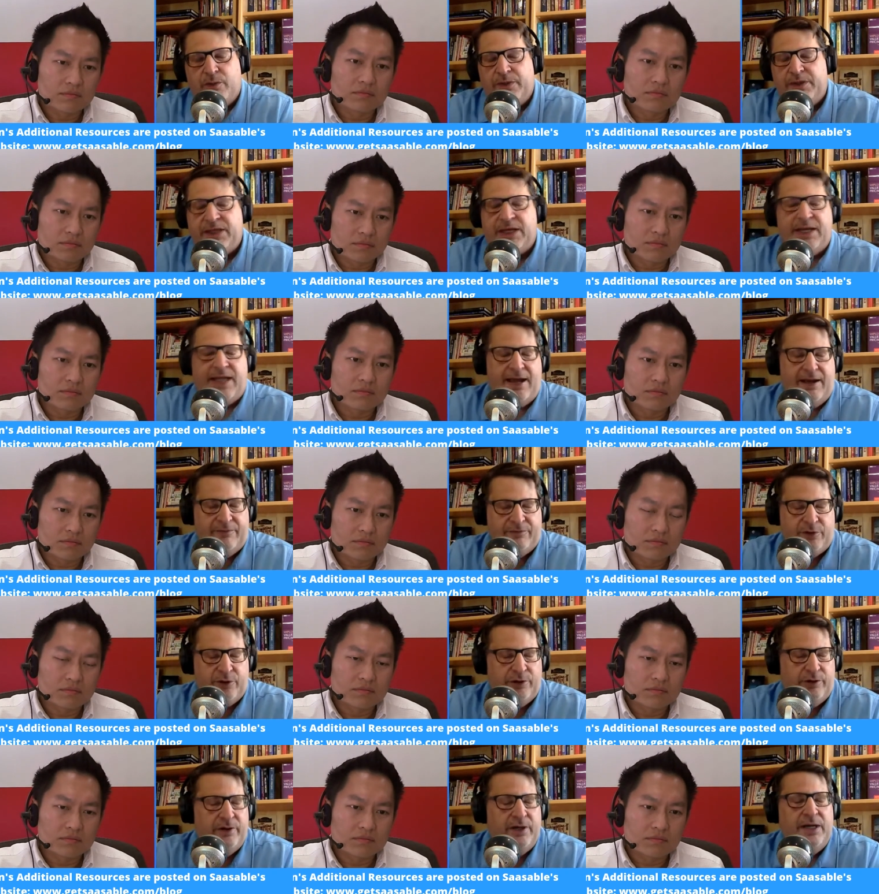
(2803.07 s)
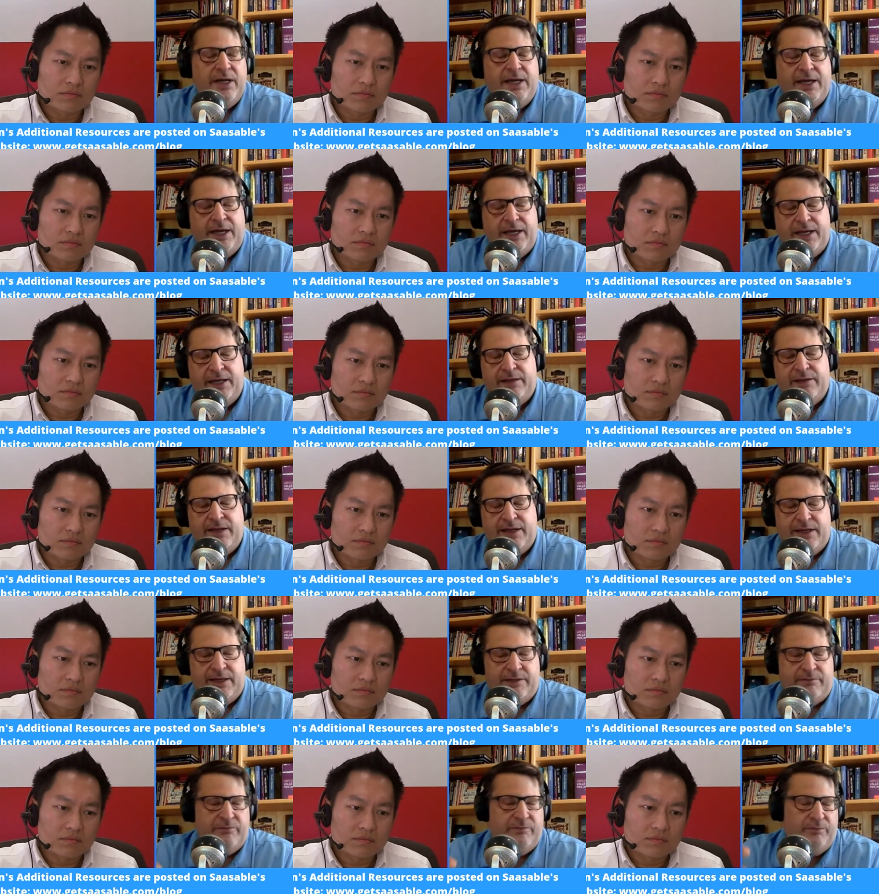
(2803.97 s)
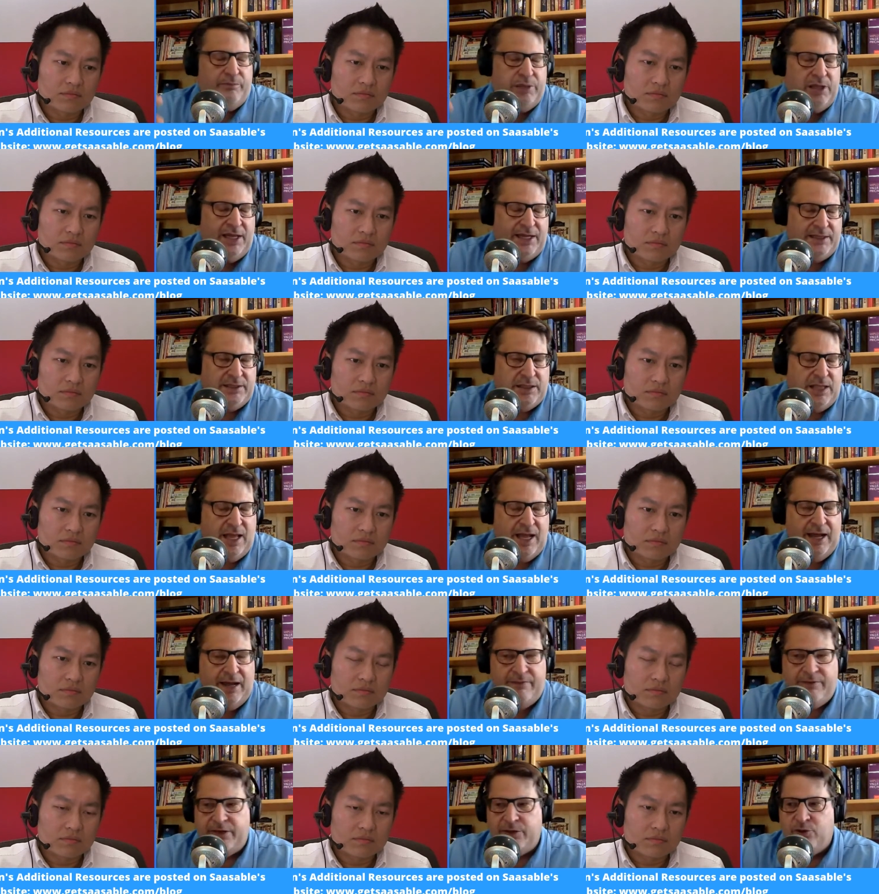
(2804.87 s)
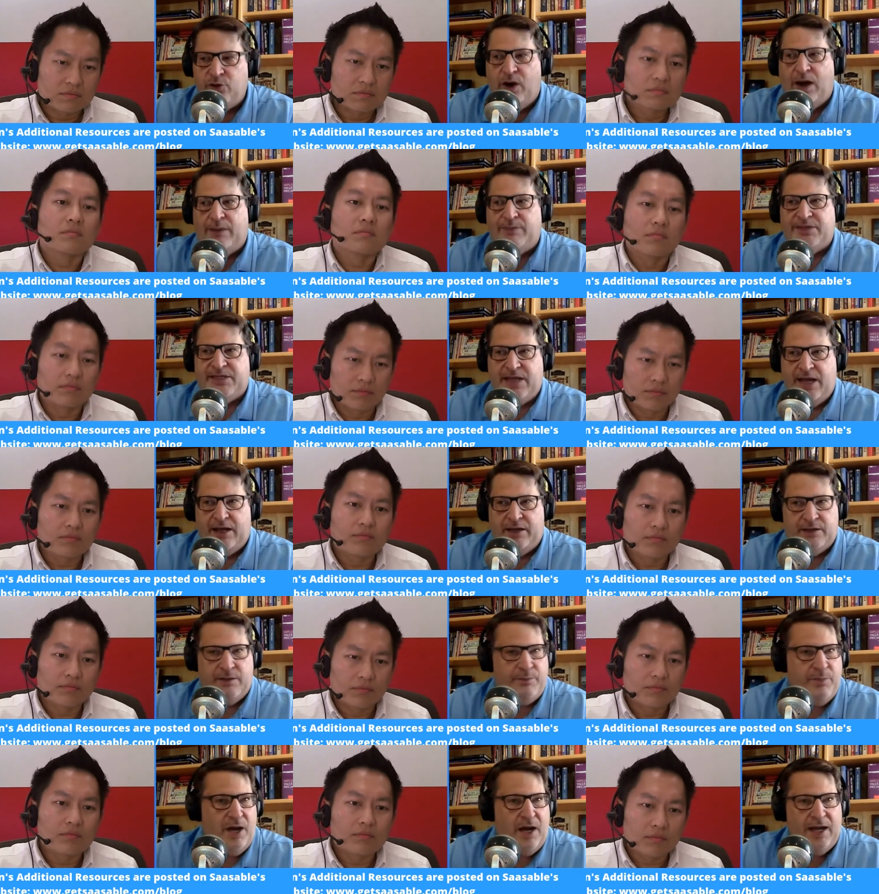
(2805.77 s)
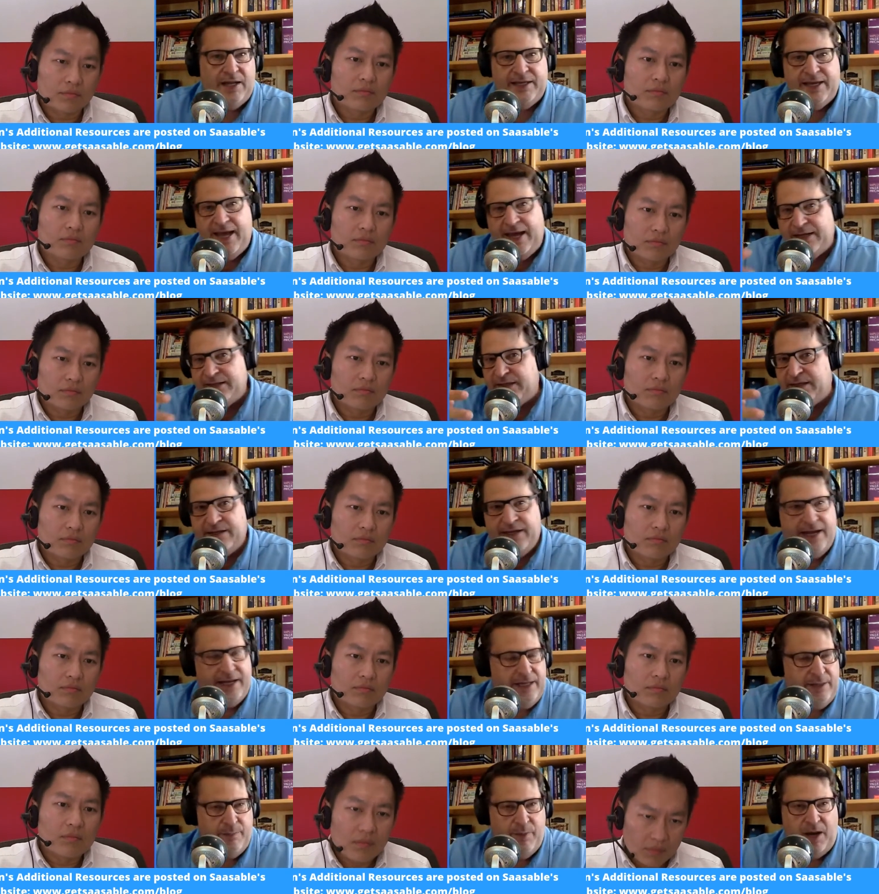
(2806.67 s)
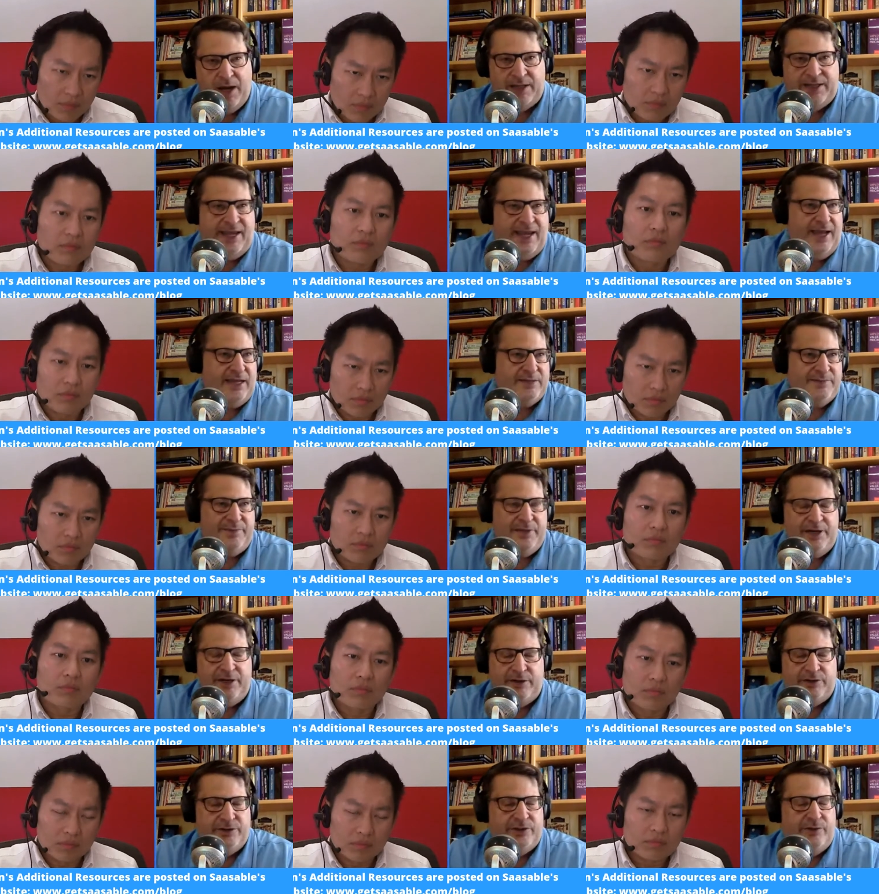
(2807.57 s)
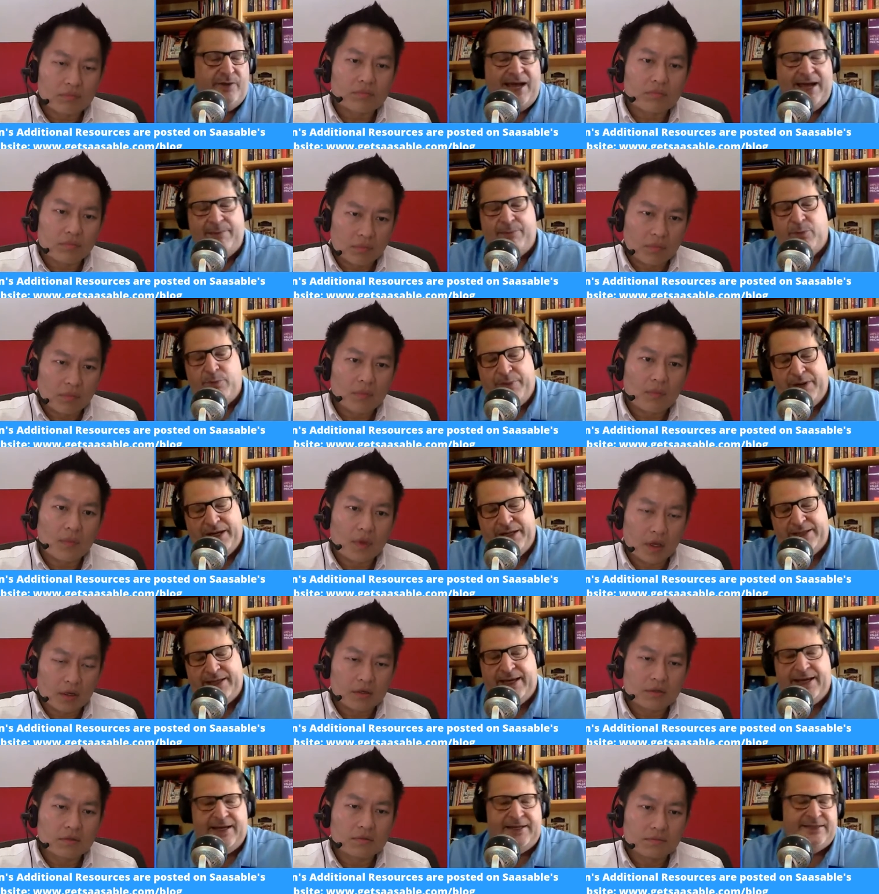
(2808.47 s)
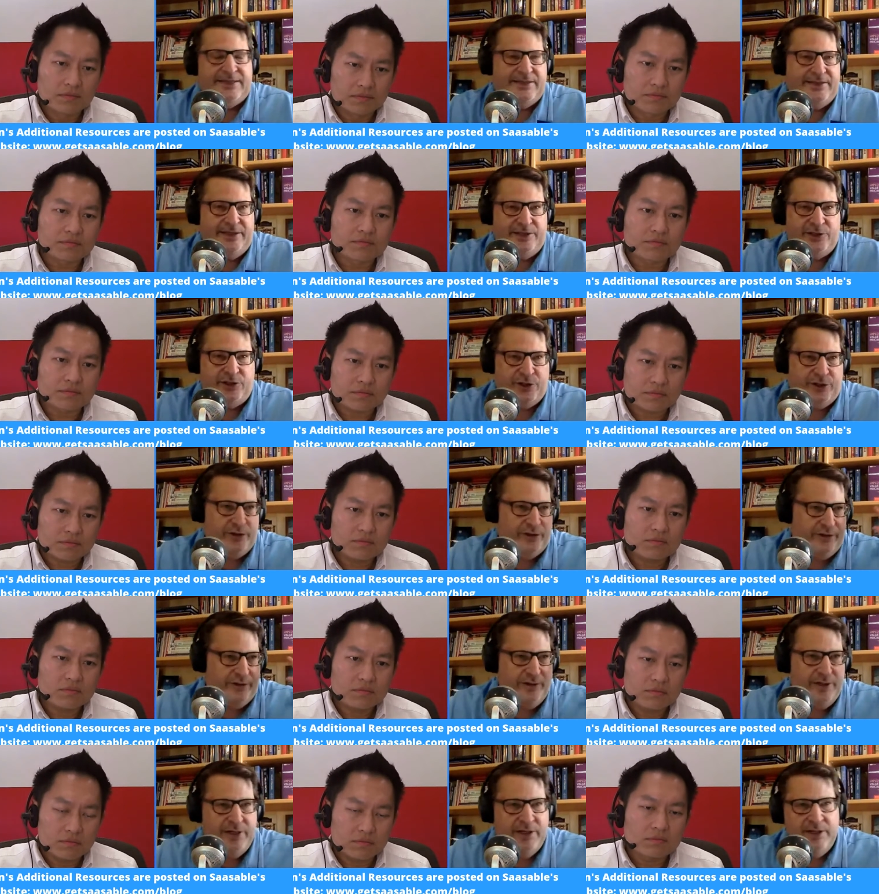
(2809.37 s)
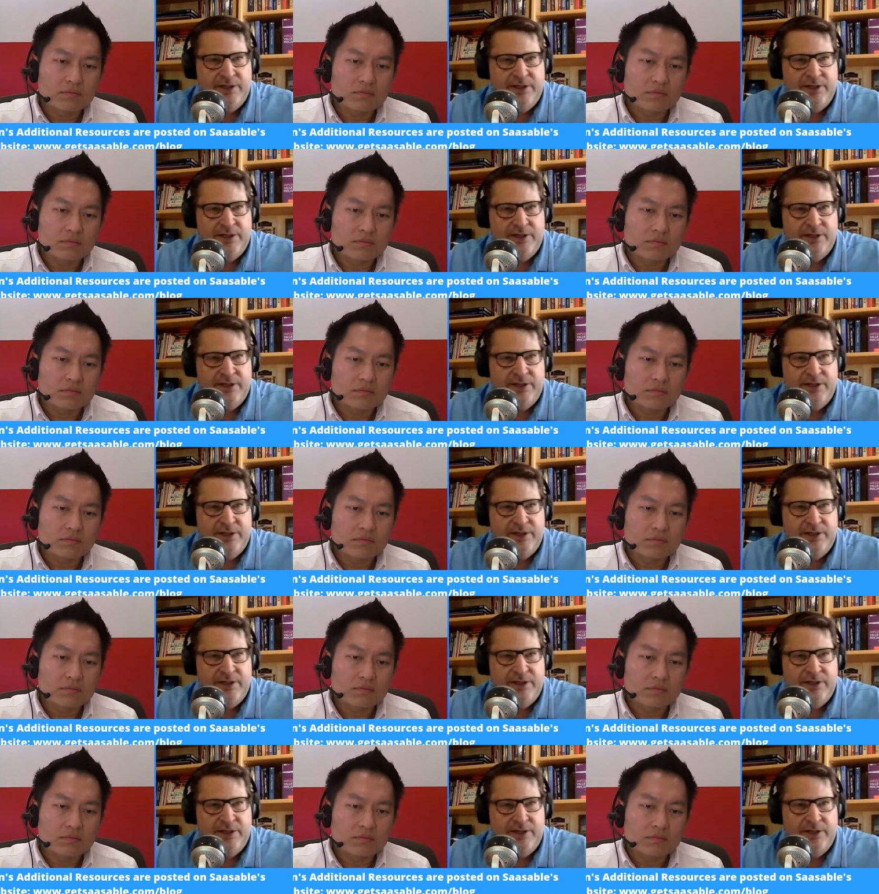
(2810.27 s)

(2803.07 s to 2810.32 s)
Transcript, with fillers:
Speaker 1: but then after it it plays live it drops down to podcasts on any podcast player so apple podcast stitcher